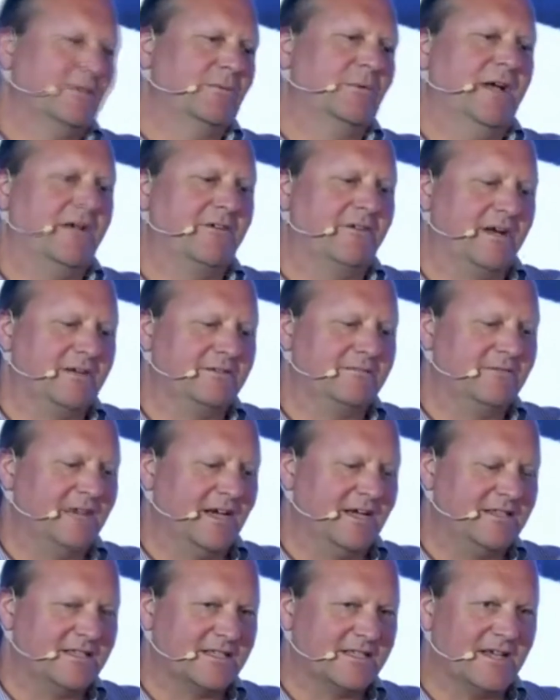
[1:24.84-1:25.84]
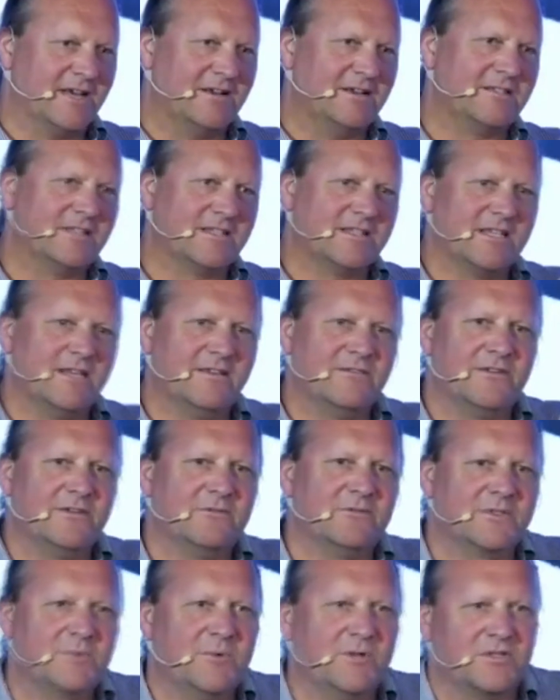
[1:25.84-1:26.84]
where I decided to see if
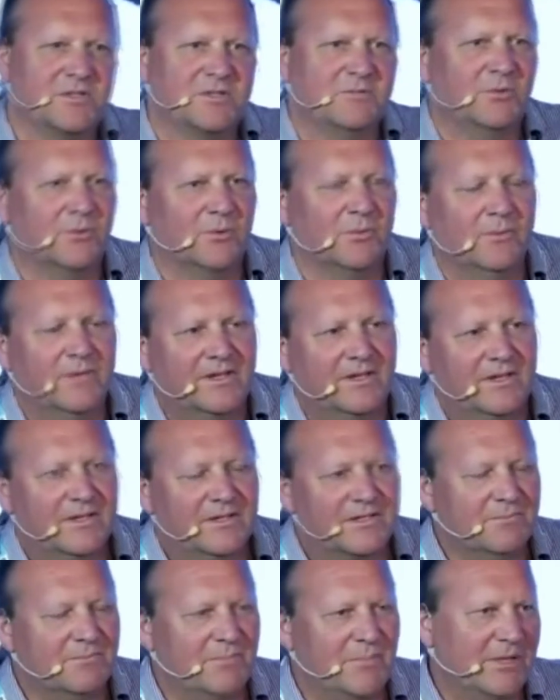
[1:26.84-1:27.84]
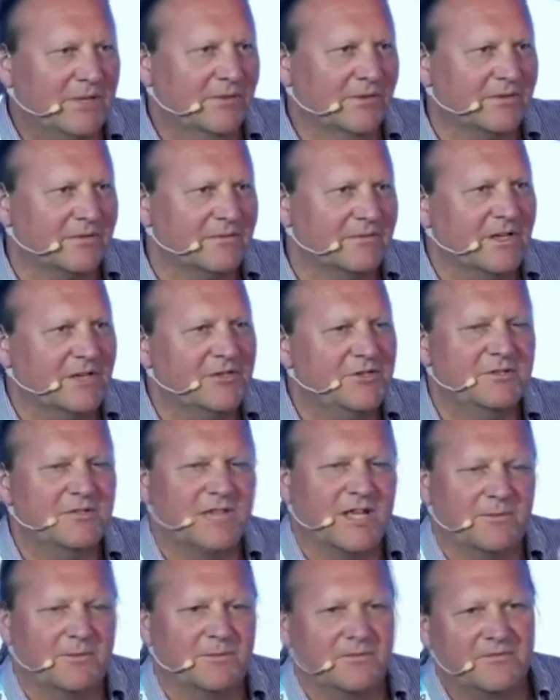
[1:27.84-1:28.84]
it was possible to build a
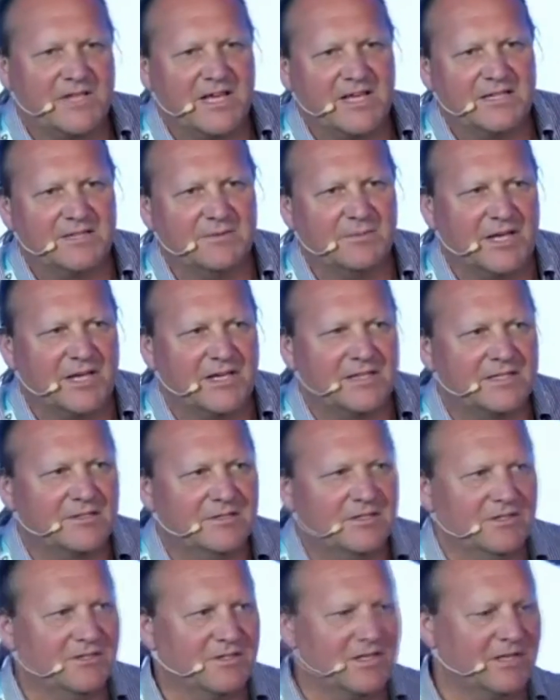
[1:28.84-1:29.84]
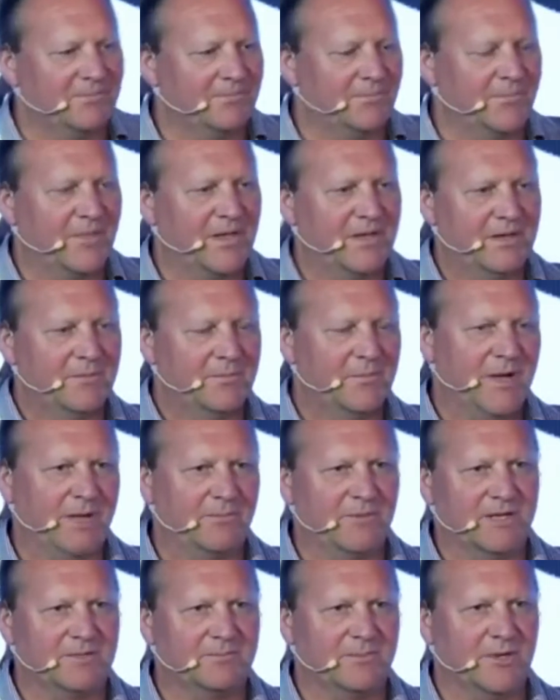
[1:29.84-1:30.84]
new type of database using
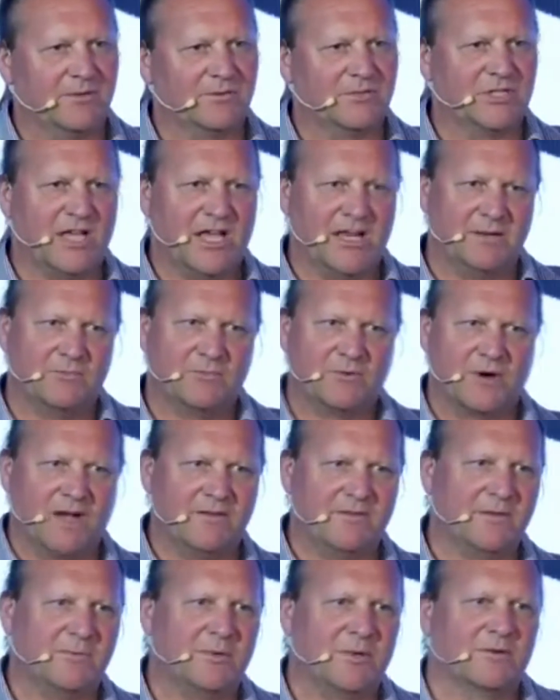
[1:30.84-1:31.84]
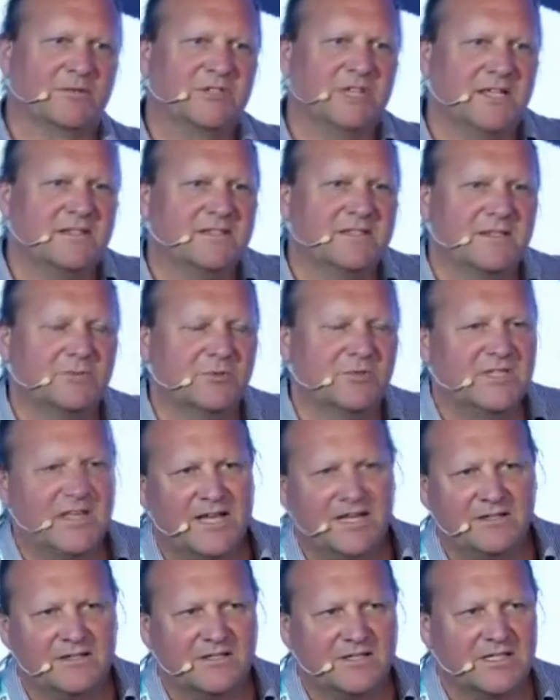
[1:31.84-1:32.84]
public blockchain and private blockchain
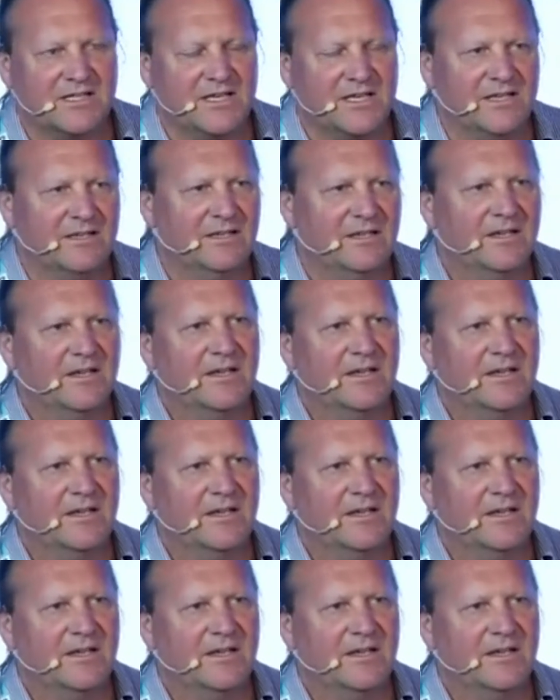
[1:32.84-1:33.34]
simultaneously